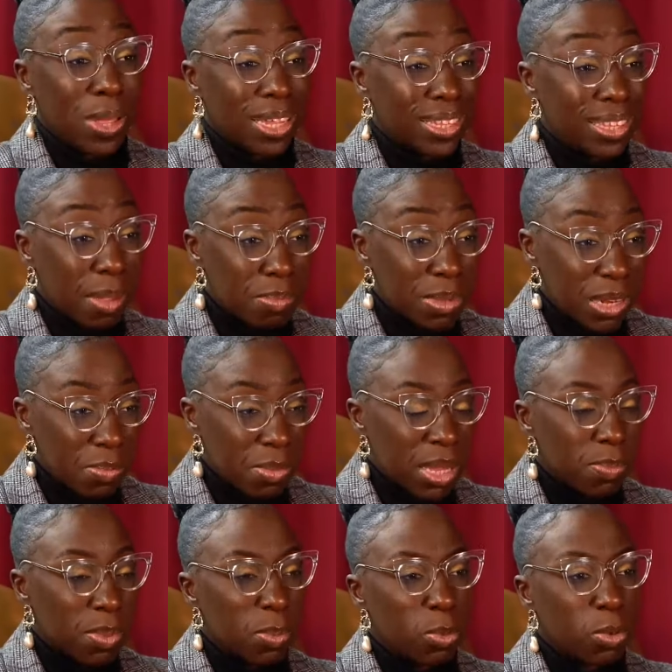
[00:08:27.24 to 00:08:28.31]
accepted
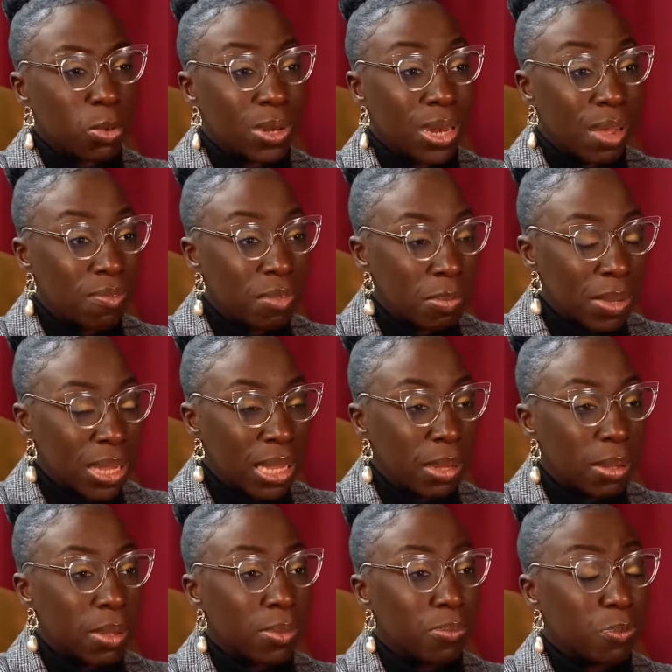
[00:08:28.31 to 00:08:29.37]
me, people who loved
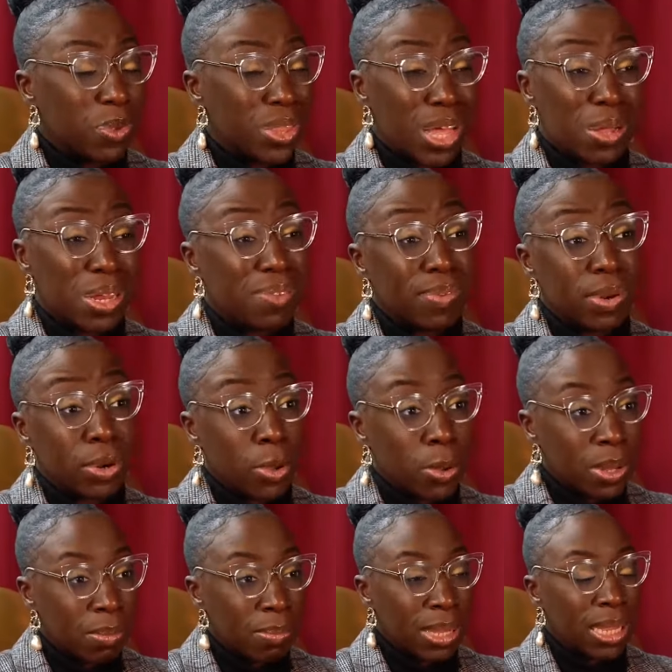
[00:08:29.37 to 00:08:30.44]
me without even
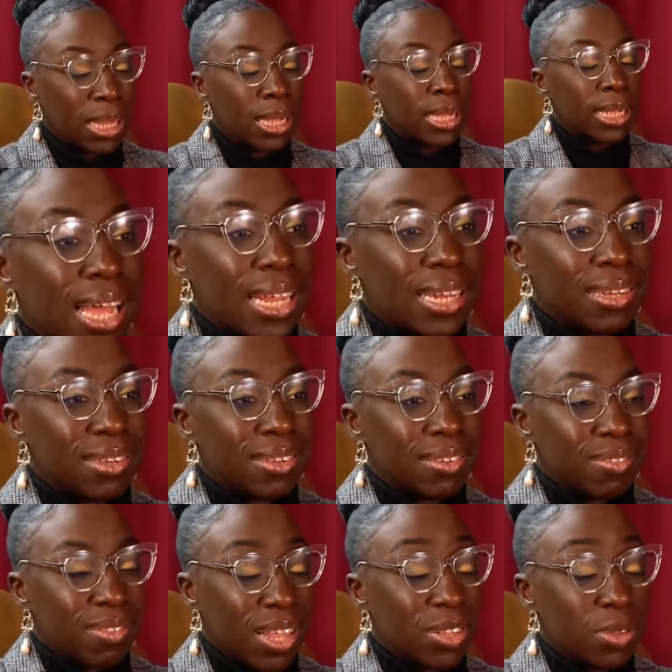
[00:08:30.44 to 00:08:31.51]
knowing me, and
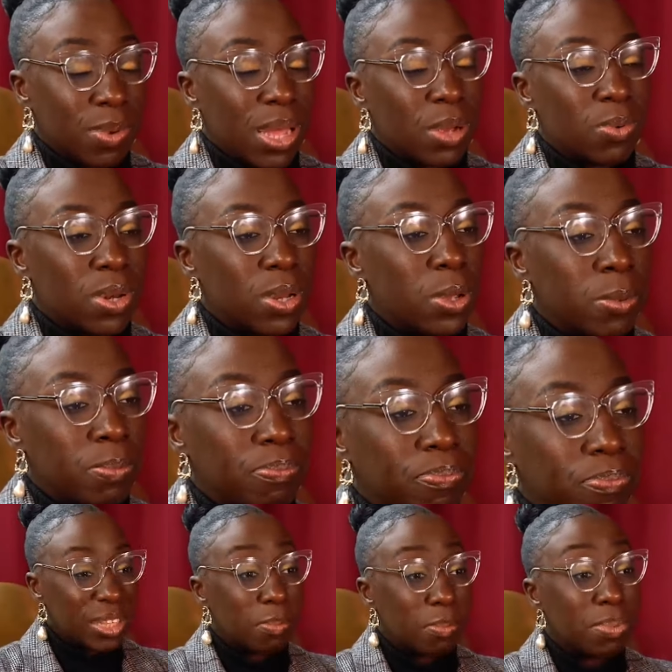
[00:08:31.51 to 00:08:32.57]
that's why I call it home.
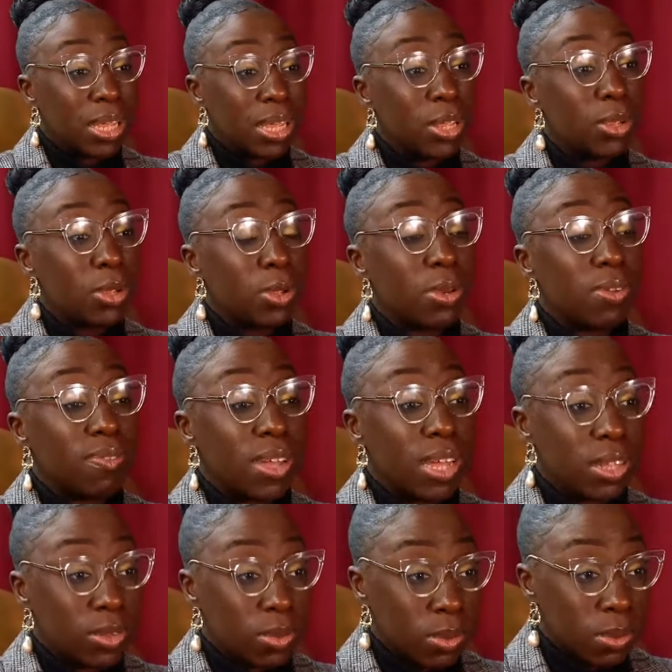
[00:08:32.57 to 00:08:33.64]
To be
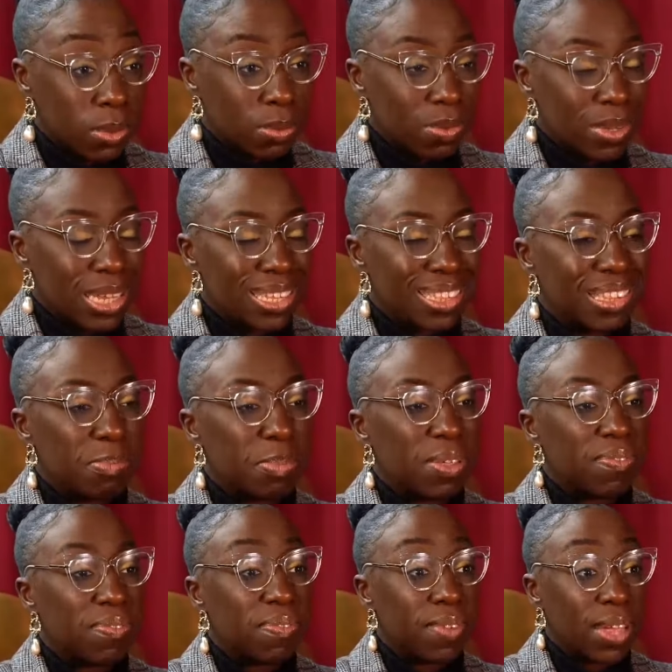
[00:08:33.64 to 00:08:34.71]
universal is to
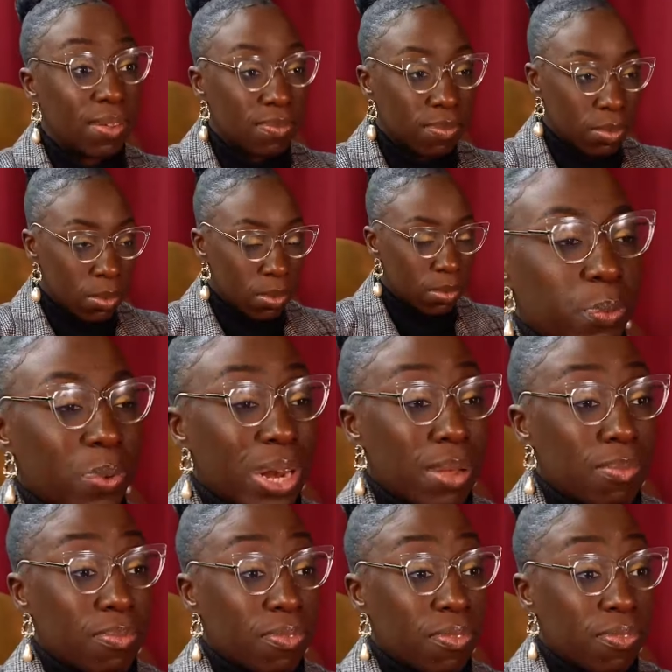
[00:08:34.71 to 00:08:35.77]
be faithful. When
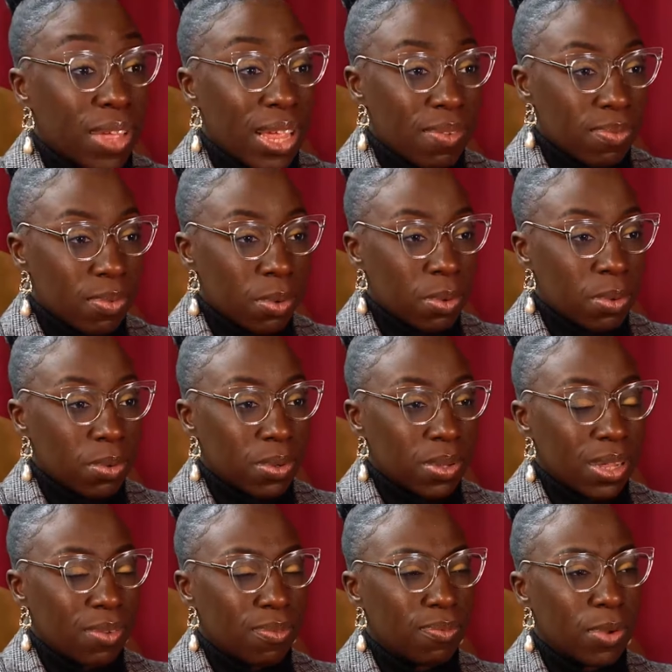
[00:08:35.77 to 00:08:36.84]
I'm faithful,
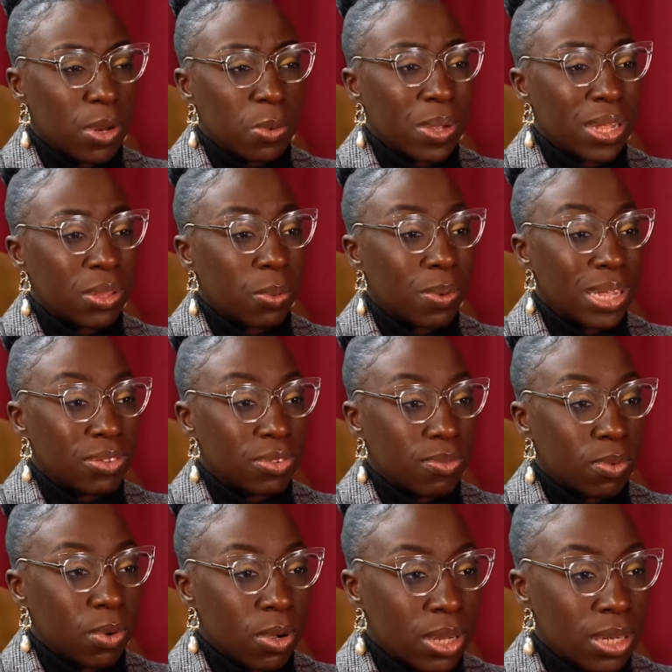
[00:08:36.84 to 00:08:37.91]
following the ways
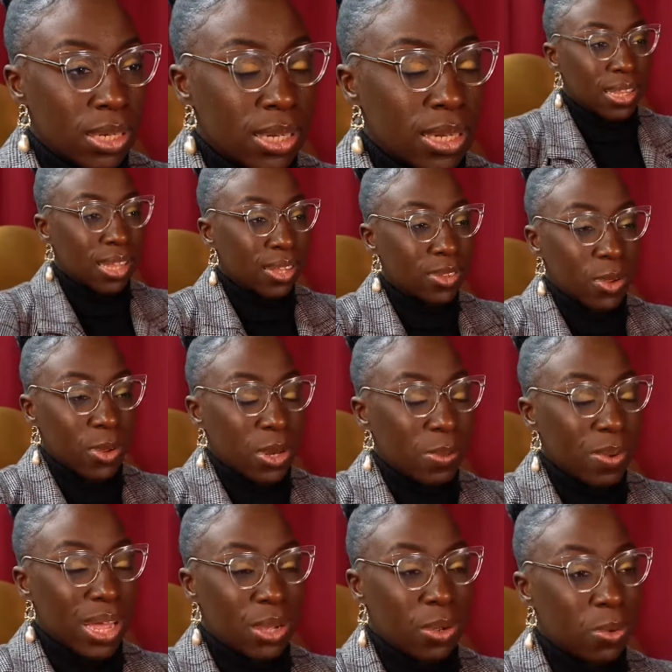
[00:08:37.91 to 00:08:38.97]
of God, that's the only
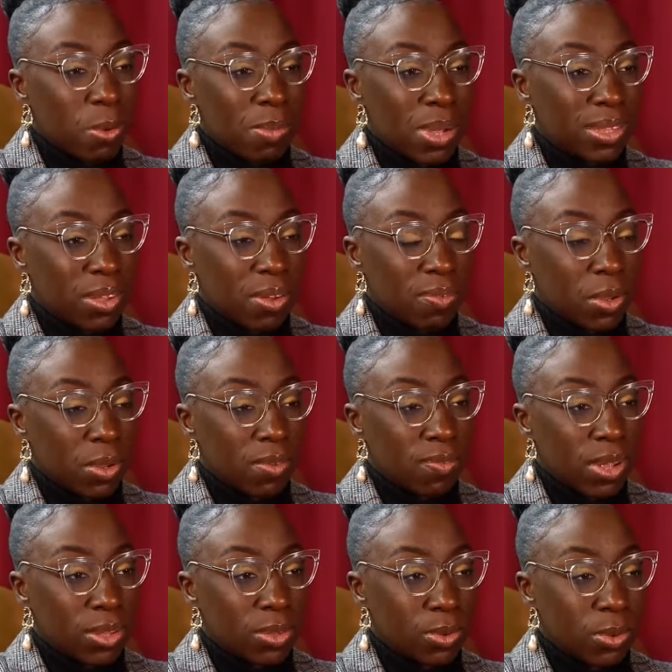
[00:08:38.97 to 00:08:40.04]
way I can call myself
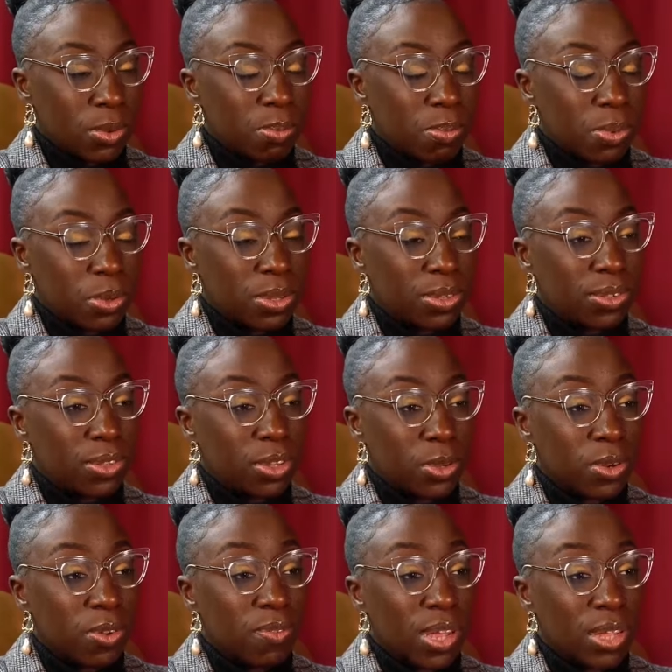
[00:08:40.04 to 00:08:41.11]
universal, because the
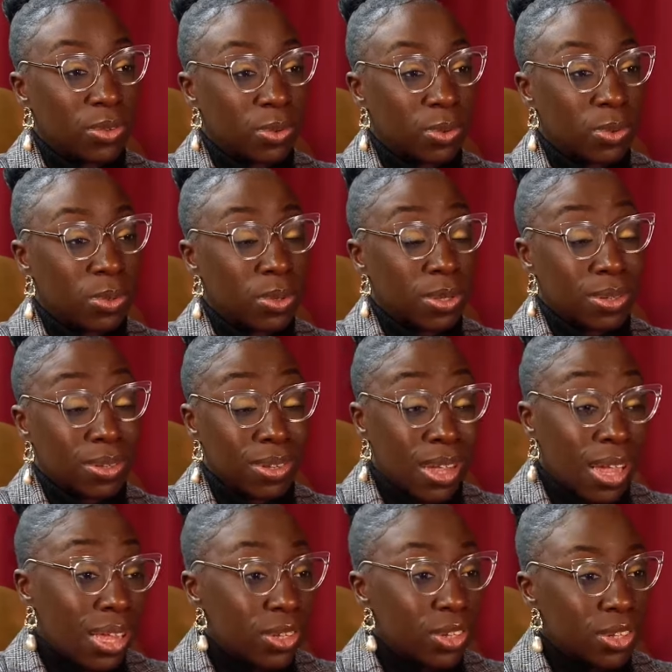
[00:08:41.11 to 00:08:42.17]
Universal
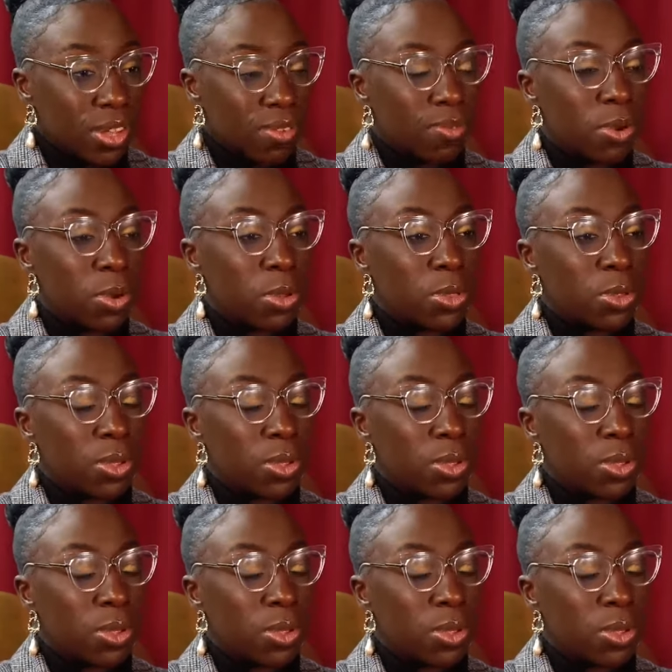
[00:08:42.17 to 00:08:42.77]
Church, they followed